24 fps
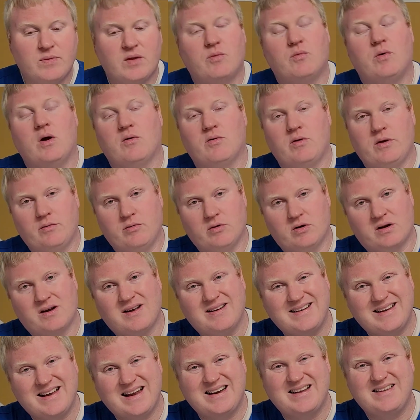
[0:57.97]
where we work
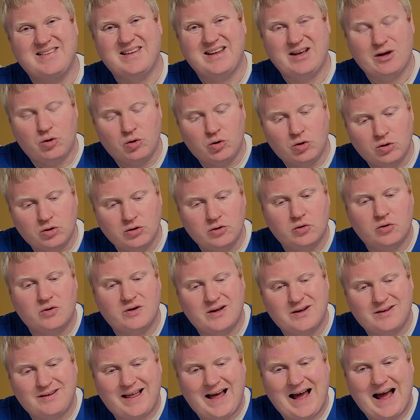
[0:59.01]
on getting the old
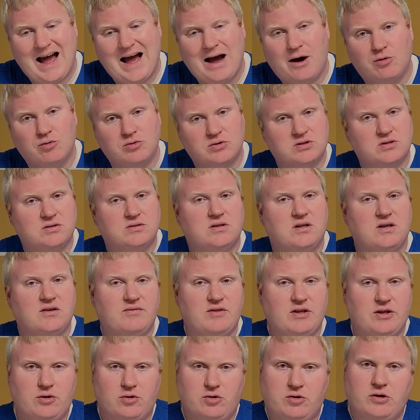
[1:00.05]
oil out of
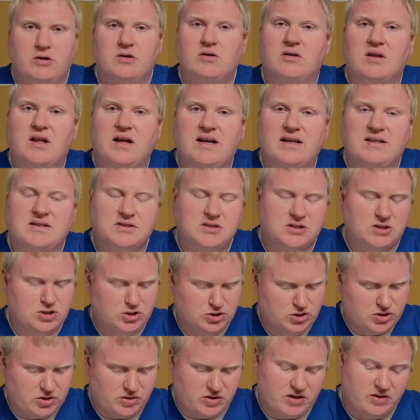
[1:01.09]
the oil glands
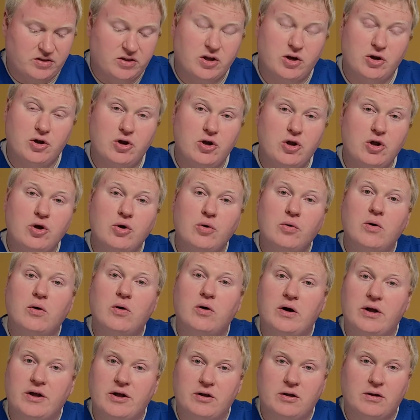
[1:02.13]
so that the new
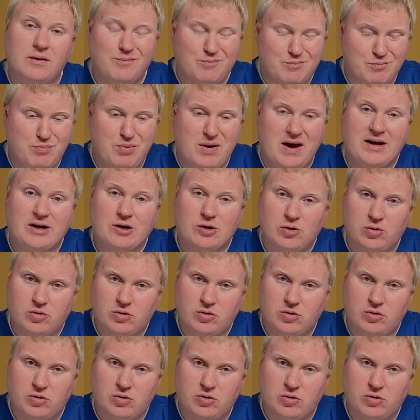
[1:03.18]
oil, better